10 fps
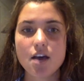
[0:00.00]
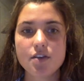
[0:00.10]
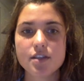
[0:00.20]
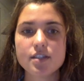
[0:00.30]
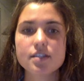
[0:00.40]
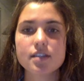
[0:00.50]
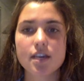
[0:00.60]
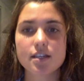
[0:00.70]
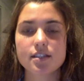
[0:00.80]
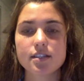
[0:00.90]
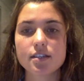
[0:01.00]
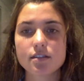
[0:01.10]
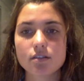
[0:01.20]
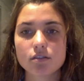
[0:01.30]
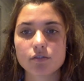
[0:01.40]
This is a
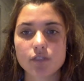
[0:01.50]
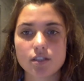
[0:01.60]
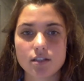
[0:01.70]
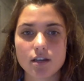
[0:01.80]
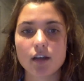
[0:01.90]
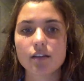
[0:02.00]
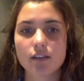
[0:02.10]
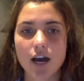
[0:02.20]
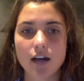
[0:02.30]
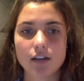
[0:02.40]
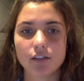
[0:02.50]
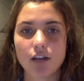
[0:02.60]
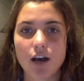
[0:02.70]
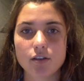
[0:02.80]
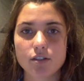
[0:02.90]
seasonal visa that
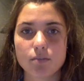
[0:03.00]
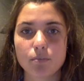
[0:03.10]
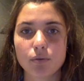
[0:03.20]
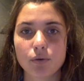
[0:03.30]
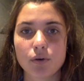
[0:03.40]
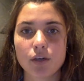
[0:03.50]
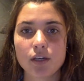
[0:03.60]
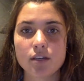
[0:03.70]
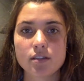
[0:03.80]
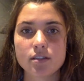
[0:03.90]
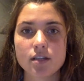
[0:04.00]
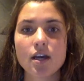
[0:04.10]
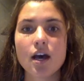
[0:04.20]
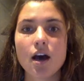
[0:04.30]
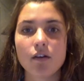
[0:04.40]
allows employees
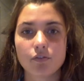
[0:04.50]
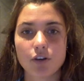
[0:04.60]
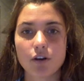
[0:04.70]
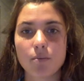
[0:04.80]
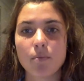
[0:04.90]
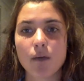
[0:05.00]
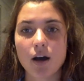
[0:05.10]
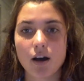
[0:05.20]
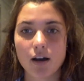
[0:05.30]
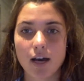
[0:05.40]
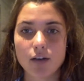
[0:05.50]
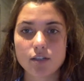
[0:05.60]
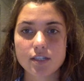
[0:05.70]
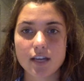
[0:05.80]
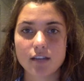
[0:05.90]
from
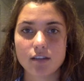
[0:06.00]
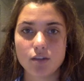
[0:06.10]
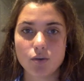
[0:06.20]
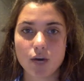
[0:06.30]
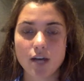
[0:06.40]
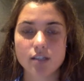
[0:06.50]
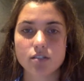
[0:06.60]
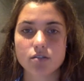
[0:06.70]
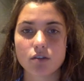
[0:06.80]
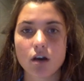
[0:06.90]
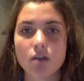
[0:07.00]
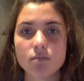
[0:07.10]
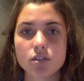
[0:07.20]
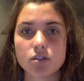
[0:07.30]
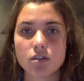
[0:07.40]
outside the US to
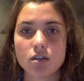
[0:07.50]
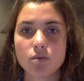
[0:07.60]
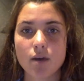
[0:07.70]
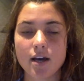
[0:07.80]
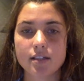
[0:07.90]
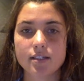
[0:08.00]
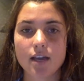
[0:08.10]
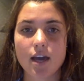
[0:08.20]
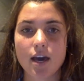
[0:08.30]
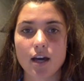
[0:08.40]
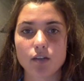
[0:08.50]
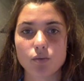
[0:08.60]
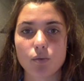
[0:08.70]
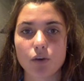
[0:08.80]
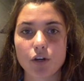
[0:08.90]
come to the US and
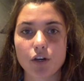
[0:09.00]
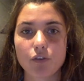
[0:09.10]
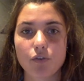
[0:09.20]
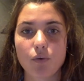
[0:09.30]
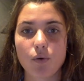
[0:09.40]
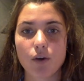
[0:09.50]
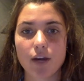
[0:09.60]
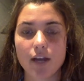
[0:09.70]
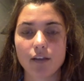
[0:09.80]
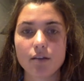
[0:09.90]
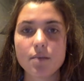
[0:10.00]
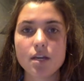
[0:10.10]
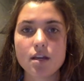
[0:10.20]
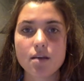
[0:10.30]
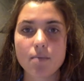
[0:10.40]
work for a
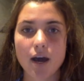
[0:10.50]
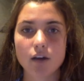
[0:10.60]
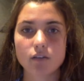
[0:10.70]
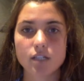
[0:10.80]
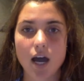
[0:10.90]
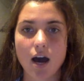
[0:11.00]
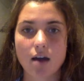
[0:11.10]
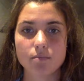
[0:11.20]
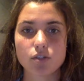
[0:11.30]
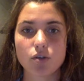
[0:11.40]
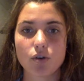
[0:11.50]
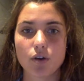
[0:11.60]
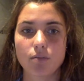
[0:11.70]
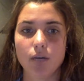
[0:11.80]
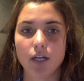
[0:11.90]
limited amount of time to
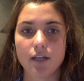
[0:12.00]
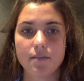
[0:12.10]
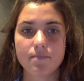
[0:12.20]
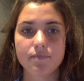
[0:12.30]
earn money.